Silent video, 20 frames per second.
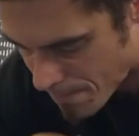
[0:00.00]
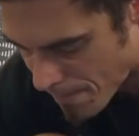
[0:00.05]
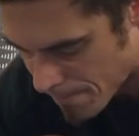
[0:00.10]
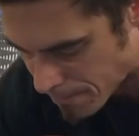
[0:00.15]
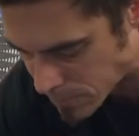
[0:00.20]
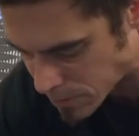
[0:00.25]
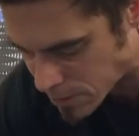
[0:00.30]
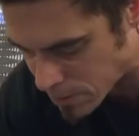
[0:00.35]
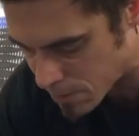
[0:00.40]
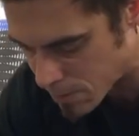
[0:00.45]

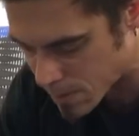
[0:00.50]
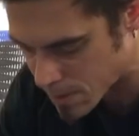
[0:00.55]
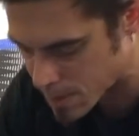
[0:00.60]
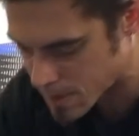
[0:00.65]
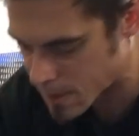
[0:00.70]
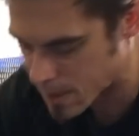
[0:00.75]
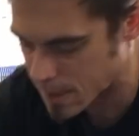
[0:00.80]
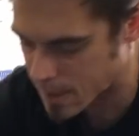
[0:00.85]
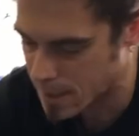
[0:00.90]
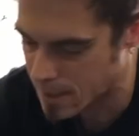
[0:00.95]
So we're just
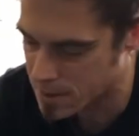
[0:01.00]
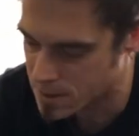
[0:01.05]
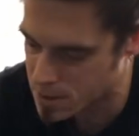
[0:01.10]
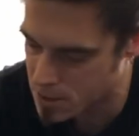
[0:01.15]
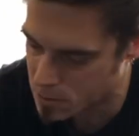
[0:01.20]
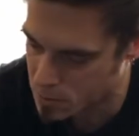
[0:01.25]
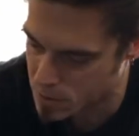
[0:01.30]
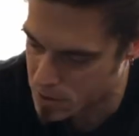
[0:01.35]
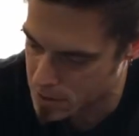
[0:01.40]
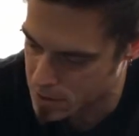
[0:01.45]
gonna kind of
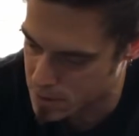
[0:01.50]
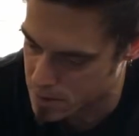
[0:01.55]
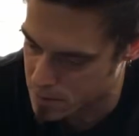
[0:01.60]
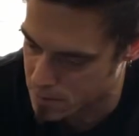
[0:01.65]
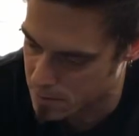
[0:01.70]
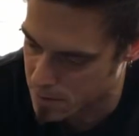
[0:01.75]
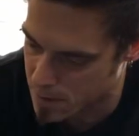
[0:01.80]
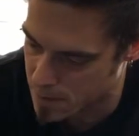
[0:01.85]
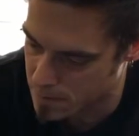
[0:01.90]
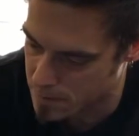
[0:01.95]
swish this
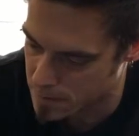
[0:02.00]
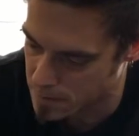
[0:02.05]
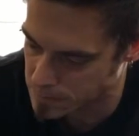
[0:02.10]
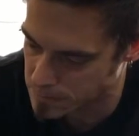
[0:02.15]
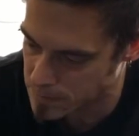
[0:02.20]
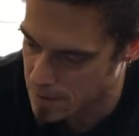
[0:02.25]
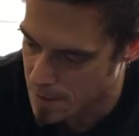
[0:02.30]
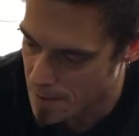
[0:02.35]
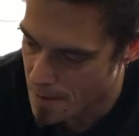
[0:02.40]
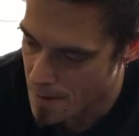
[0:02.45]
around
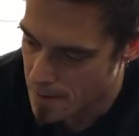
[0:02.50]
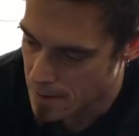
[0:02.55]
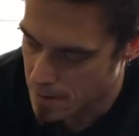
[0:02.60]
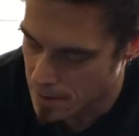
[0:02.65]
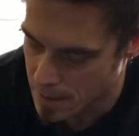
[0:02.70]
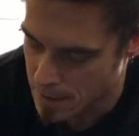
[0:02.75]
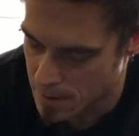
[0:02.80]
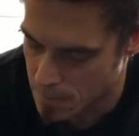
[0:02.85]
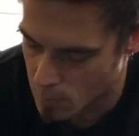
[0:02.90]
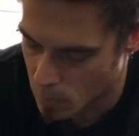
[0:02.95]

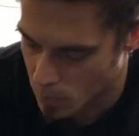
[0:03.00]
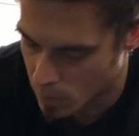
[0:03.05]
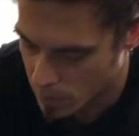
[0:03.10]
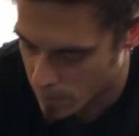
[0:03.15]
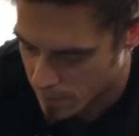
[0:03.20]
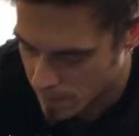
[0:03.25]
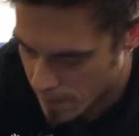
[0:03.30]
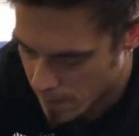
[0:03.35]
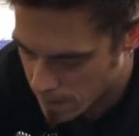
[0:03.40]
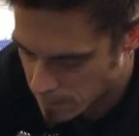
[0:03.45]
and get more
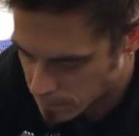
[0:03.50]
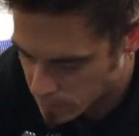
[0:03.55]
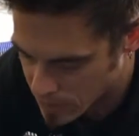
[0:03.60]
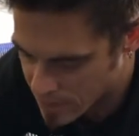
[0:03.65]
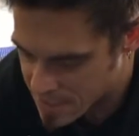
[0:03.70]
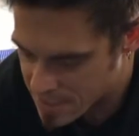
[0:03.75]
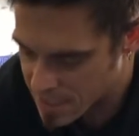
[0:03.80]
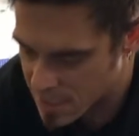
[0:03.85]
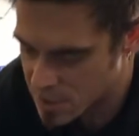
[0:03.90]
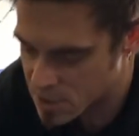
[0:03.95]
in there. But
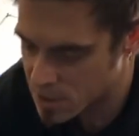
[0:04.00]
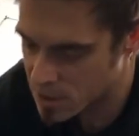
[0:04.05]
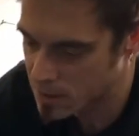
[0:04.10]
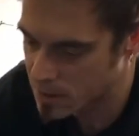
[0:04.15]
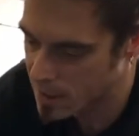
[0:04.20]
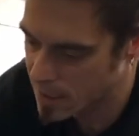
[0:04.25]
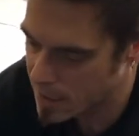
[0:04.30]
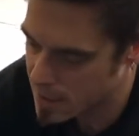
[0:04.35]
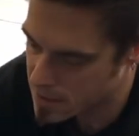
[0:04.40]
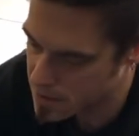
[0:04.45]
essentially,
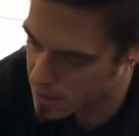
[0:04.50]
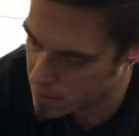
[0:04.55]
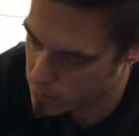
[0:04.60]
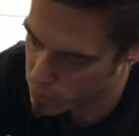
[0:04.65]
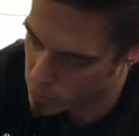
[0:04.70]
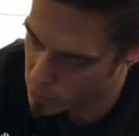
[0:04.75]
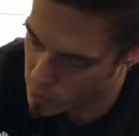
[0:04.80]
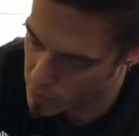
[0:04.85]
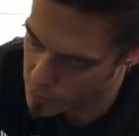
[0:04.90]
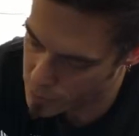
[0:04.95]
like I said,
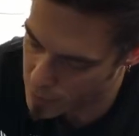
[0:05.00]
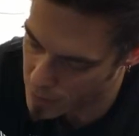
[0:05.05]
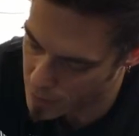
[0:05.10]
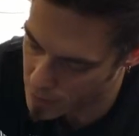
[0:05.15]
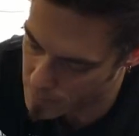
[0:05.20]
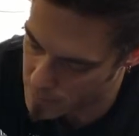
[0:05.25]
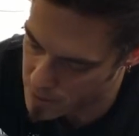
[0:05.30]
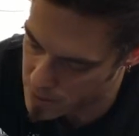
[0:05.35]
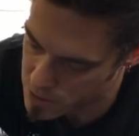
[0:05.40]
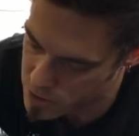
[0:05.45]
rule of
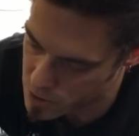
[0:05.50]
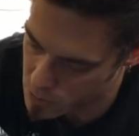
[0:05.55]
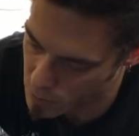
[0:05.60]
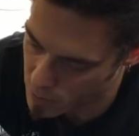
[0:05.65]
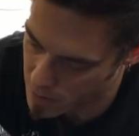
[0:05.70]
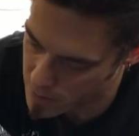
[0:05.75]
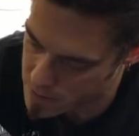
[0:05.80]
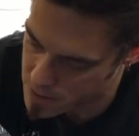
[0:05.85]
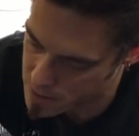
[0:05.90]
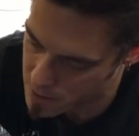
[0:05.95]
thumb is you
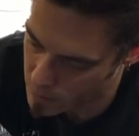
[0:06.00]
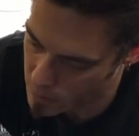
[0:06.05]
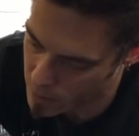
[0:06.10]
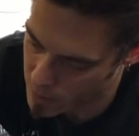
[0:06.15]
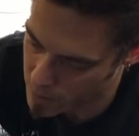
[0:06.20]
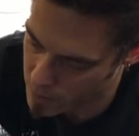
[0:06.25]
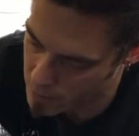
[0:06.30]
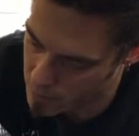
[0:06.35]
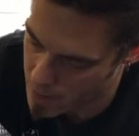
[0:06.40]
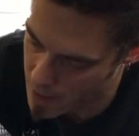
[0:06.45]
want
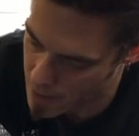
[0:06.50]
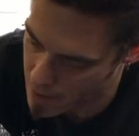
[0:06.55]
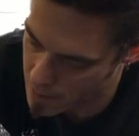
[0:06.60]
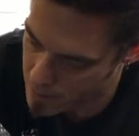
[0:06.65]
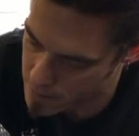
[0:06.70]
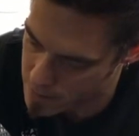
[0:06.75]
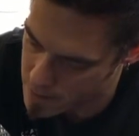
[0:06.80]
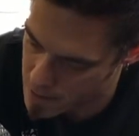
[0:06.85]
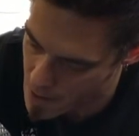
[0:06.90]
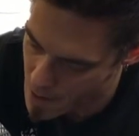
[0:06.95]
somewhere
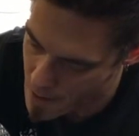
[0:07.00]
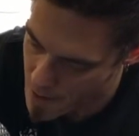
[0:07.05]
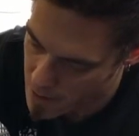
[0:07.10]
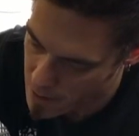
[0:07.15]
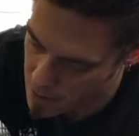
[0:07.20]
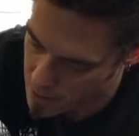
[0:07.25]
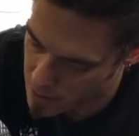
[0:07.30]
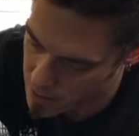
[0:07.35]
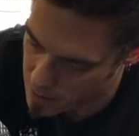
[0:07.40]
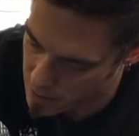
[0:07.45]
around
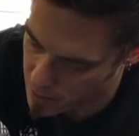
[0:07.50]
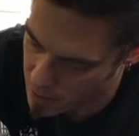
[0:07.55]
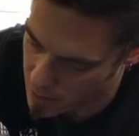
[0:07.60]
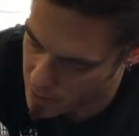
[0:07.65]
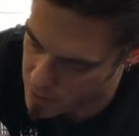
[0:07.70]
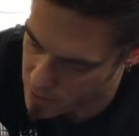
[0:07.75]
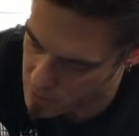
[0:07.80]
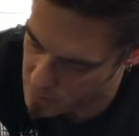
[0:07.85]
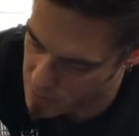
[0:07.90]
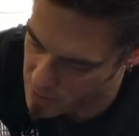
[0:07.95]

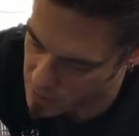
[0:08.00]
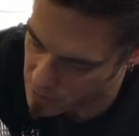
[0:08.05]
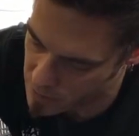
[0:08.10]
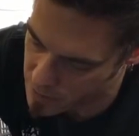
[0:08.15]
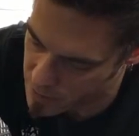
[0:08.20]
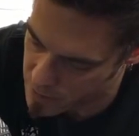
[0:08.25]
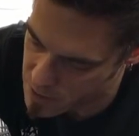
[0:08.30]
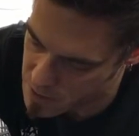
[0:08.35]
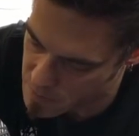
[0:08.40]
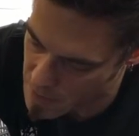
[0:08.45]
100
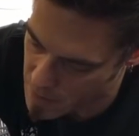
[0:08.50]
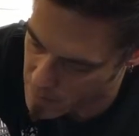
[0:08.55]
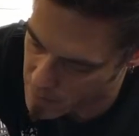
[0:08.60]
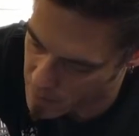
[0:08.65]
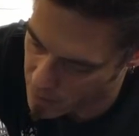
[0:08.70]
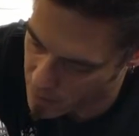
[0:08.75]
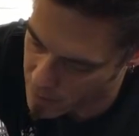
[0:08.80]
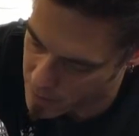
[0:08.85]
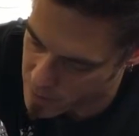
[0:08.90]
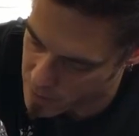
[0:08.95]
milliliters, maybe
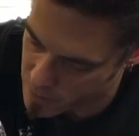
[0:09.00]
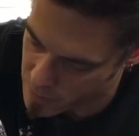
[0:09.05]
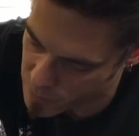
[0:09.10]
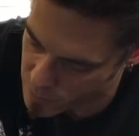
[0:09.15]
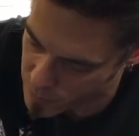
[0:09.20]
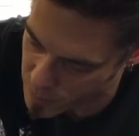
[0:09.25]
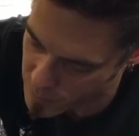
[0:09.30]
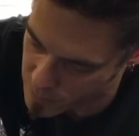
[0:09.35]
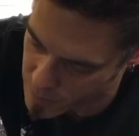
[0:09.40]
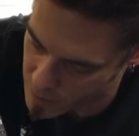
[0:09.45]

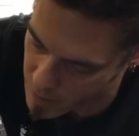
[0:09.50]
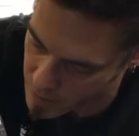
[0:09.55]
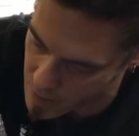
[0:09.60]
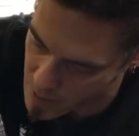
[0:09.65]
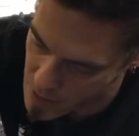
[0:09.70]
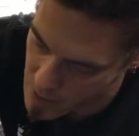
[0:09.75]
150.